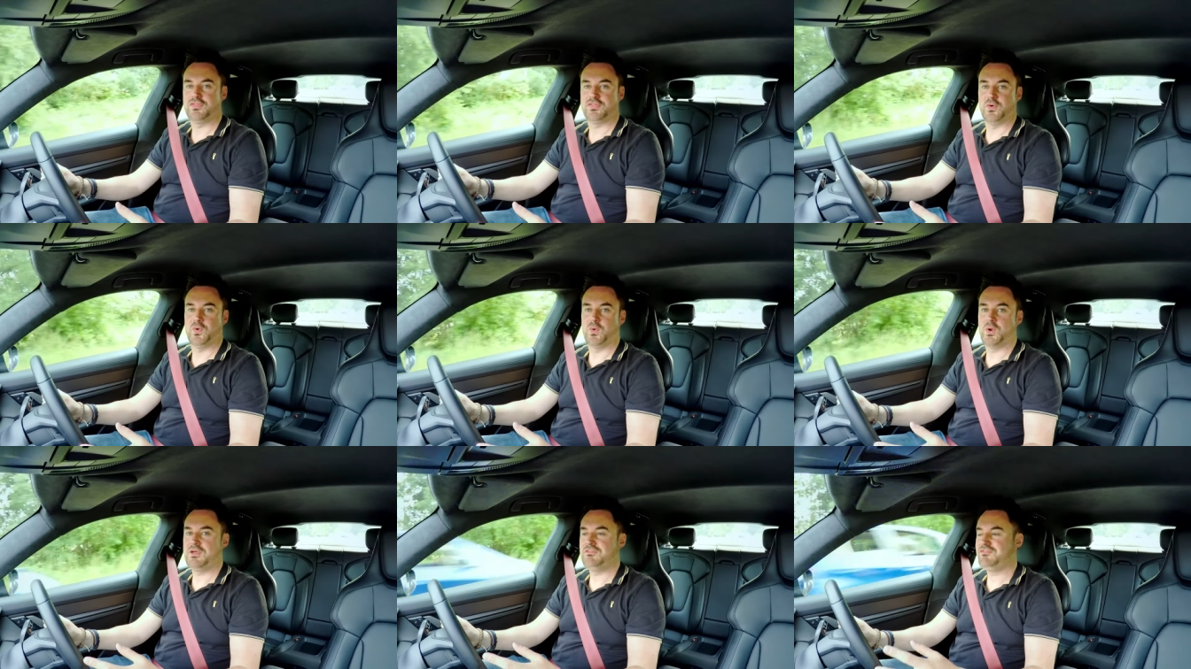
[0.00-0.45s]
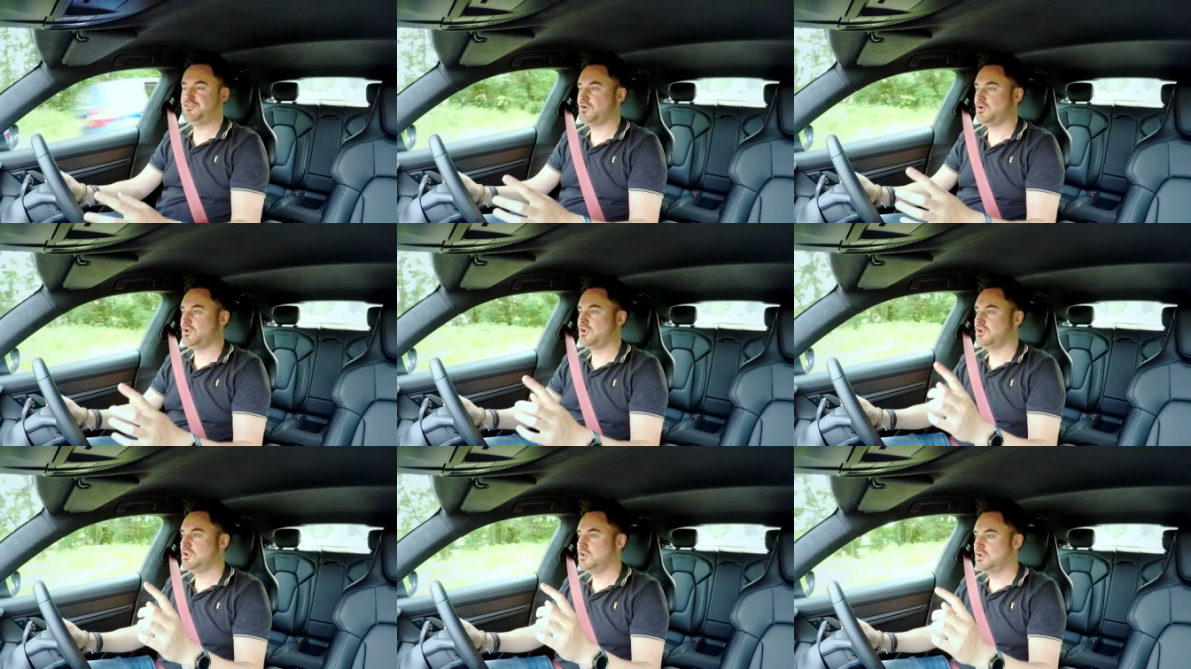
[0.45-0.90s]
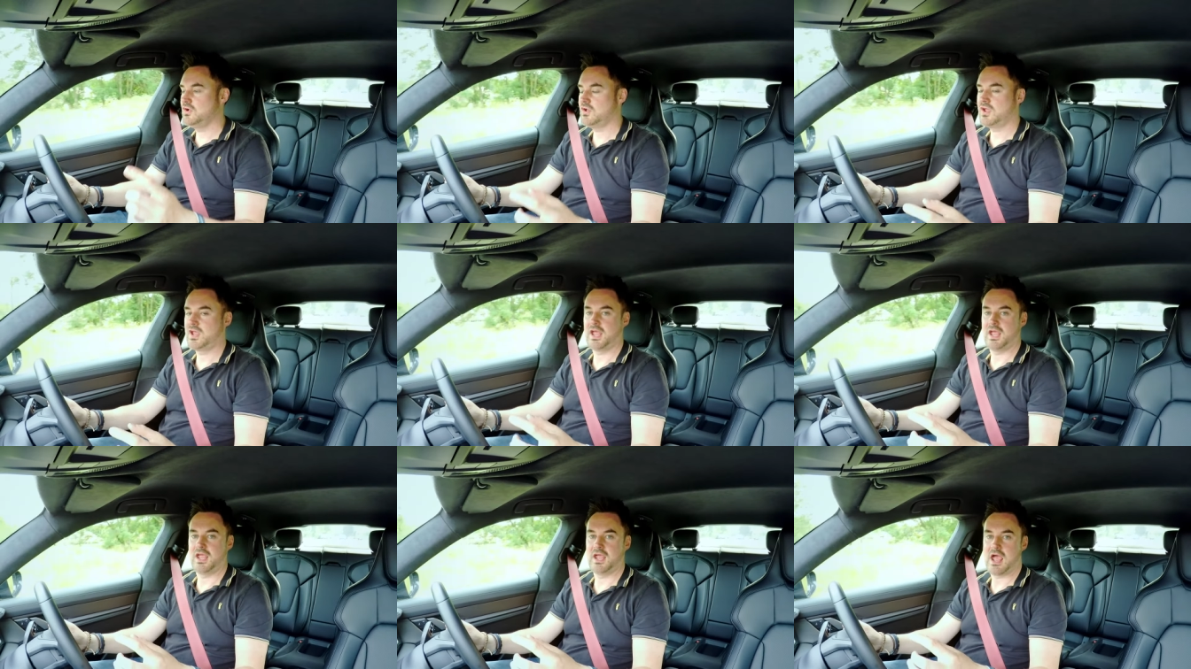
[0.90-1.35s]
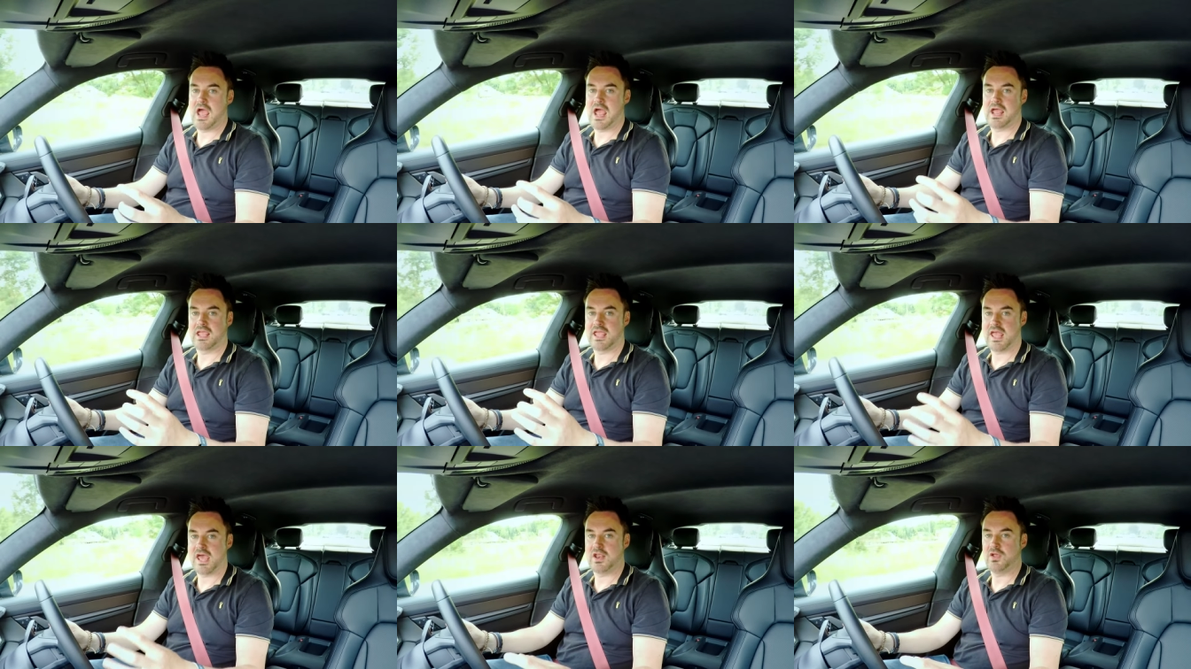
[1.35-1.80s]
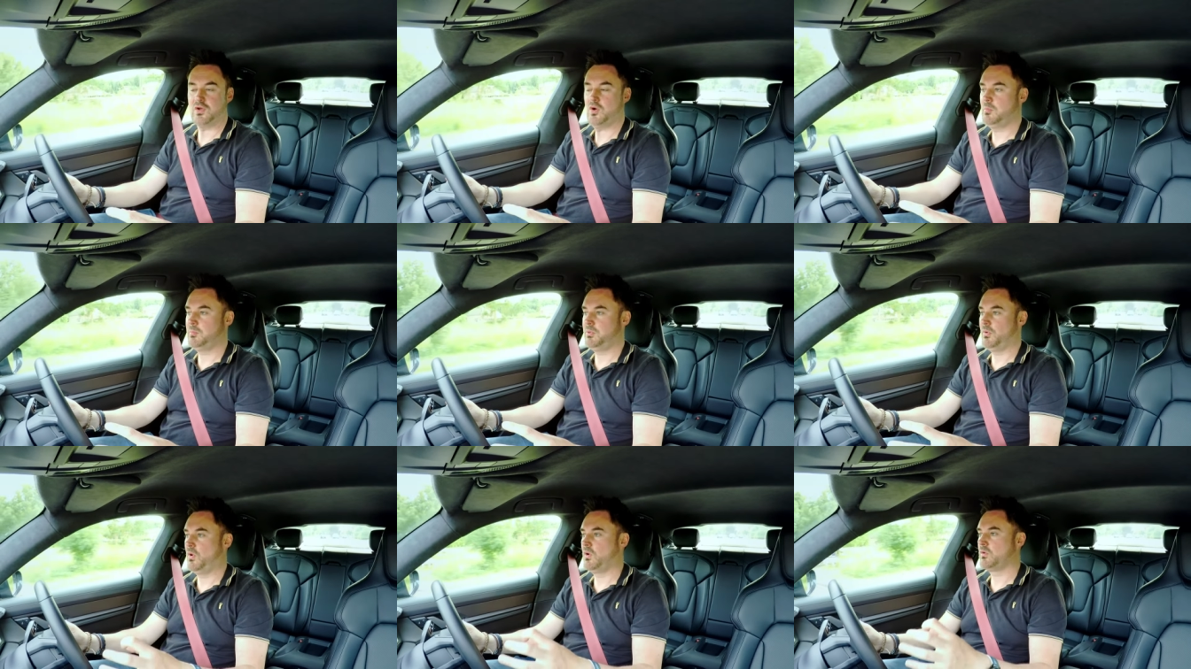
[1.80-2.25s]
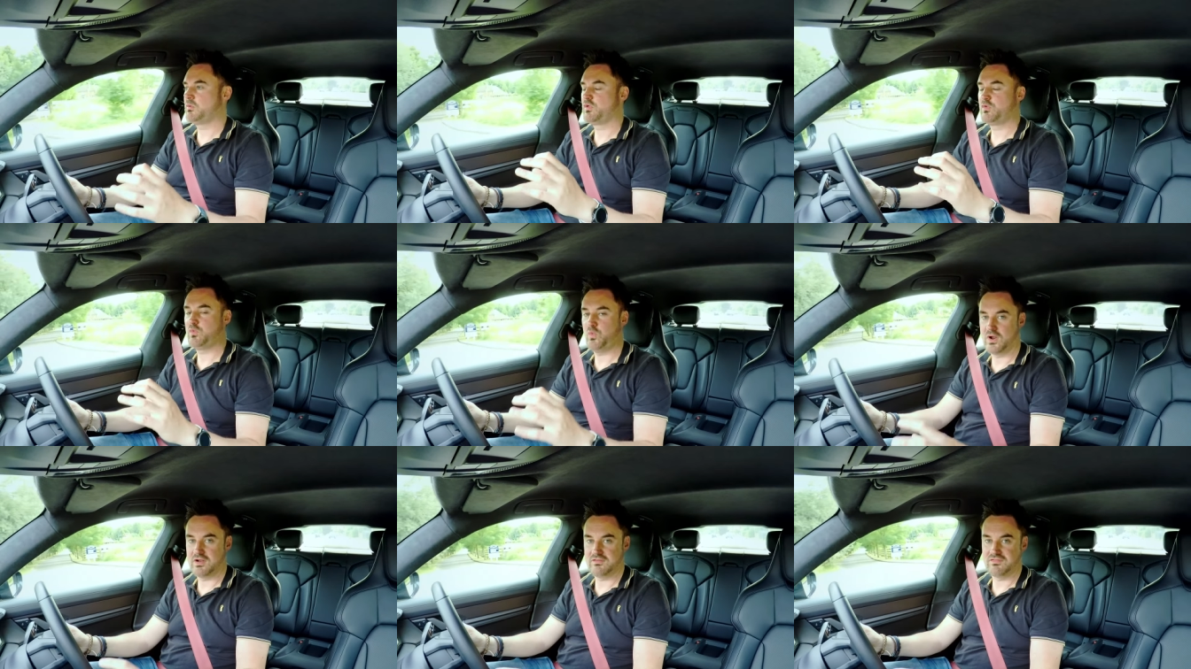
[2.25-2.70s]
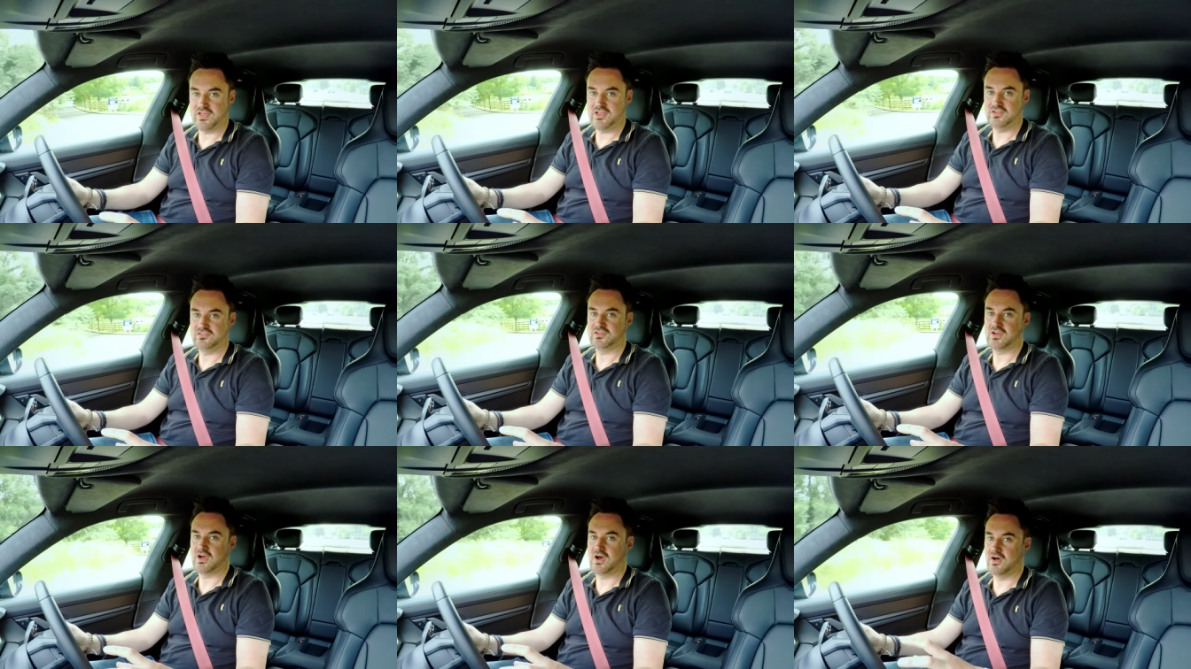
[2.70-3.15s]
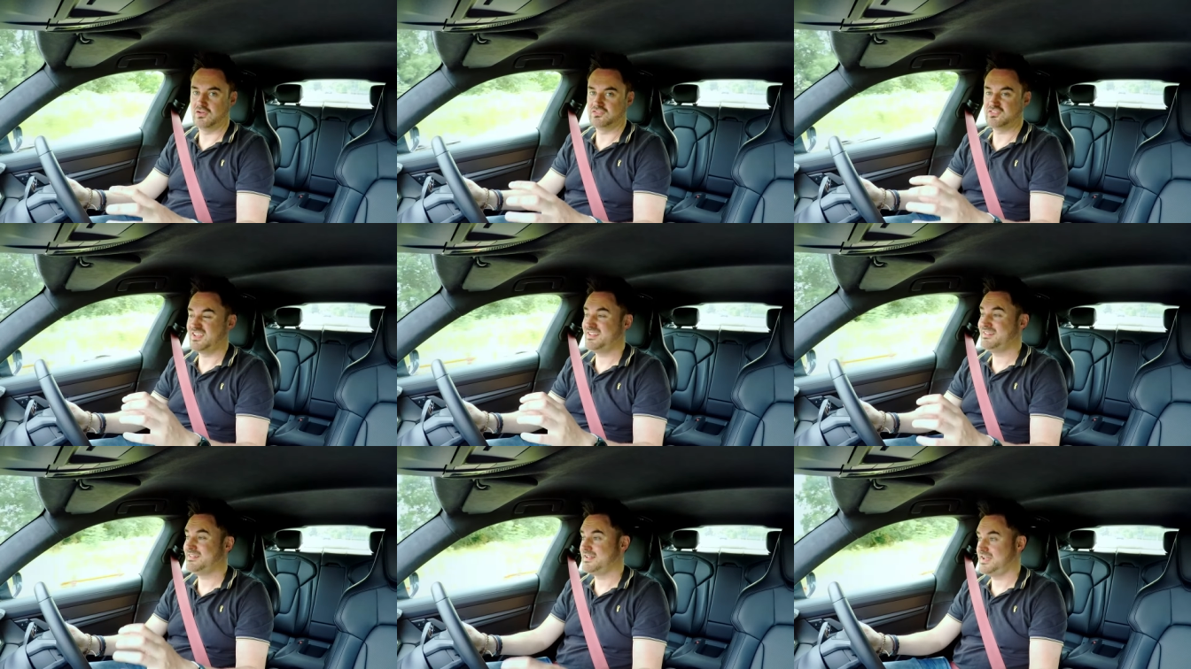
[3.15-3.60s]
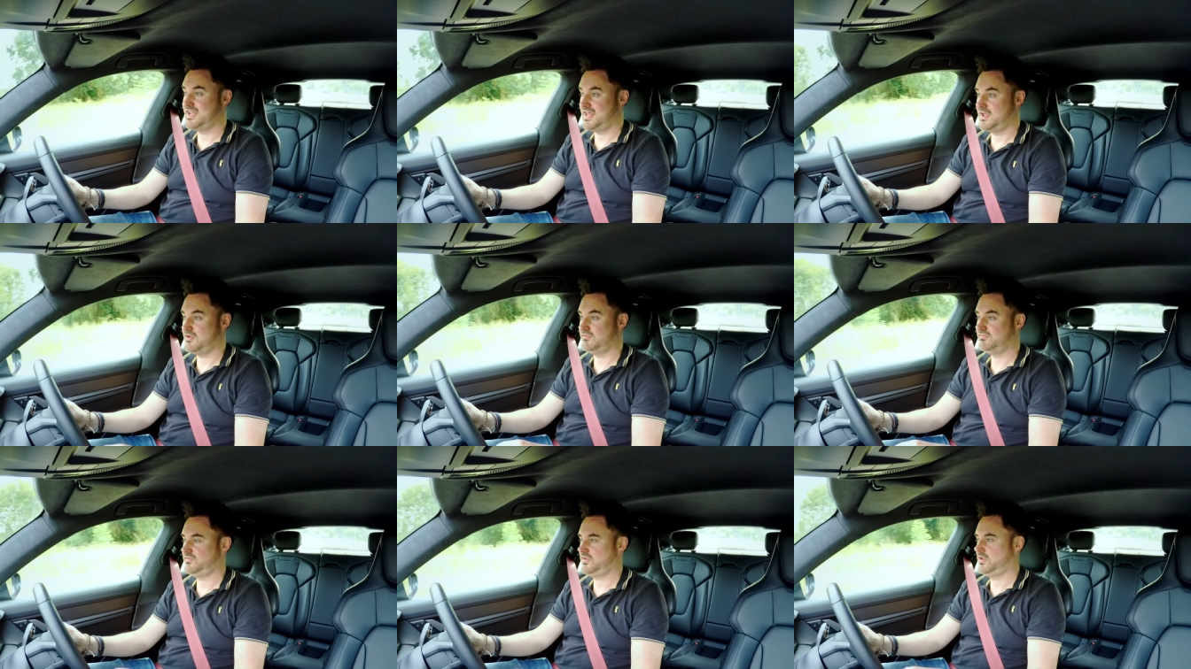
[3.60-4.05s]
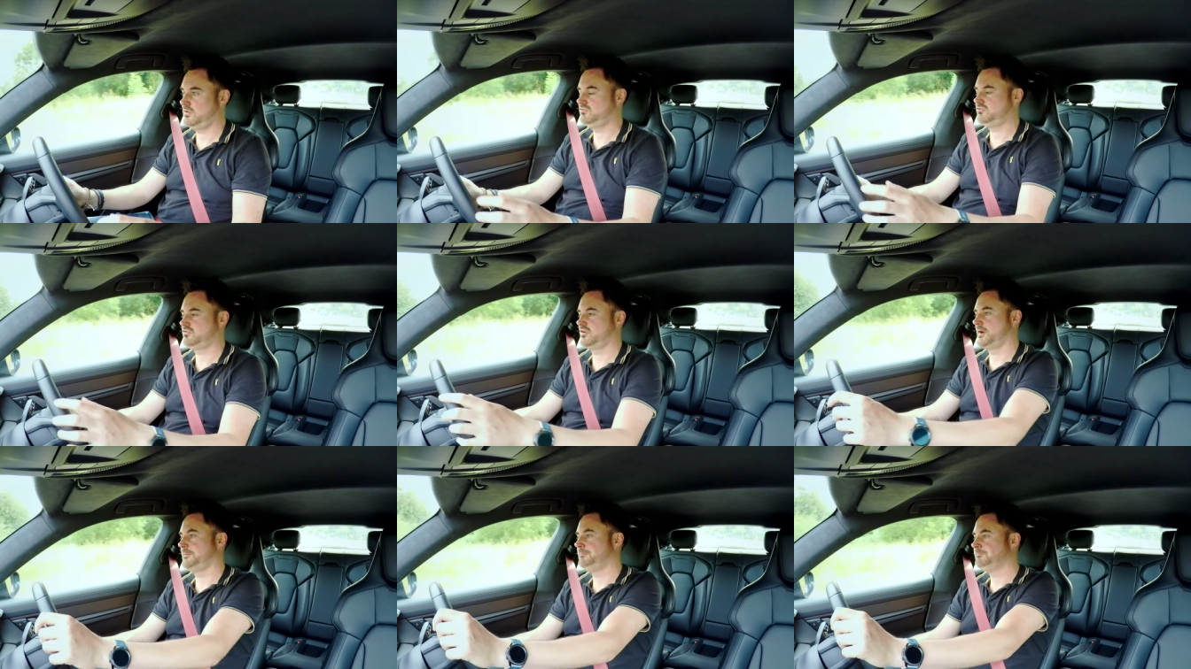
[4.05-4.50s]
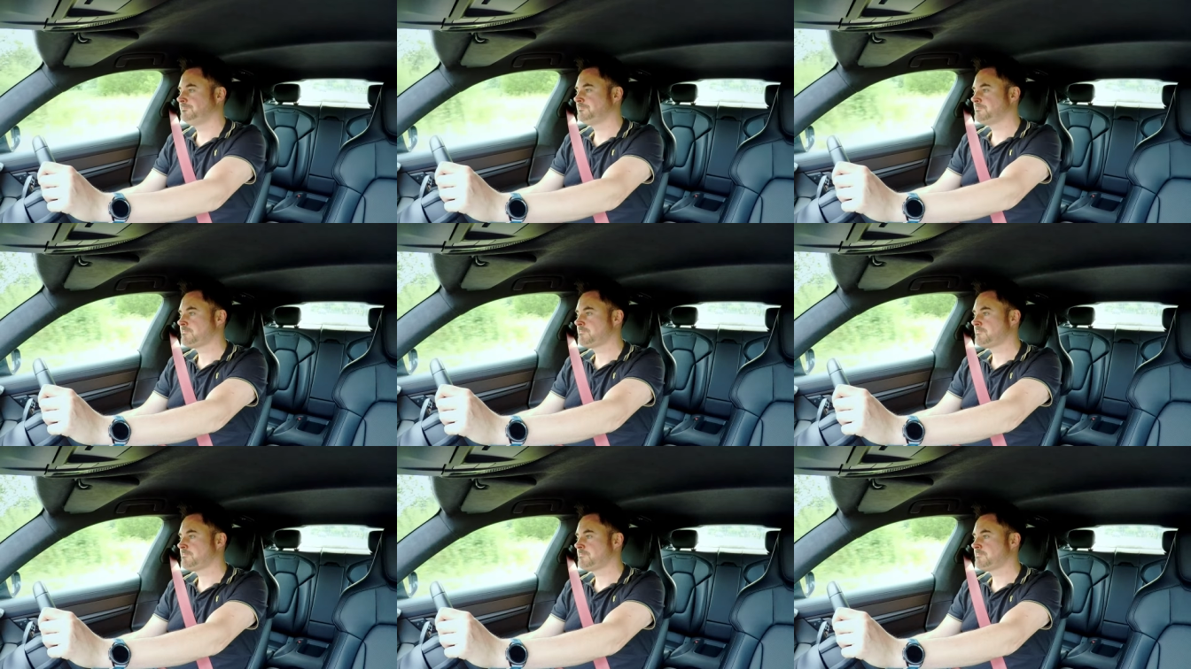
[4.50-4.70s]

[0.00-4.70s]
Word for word: thought if you're looking at getting on board with one of these cars in the near future.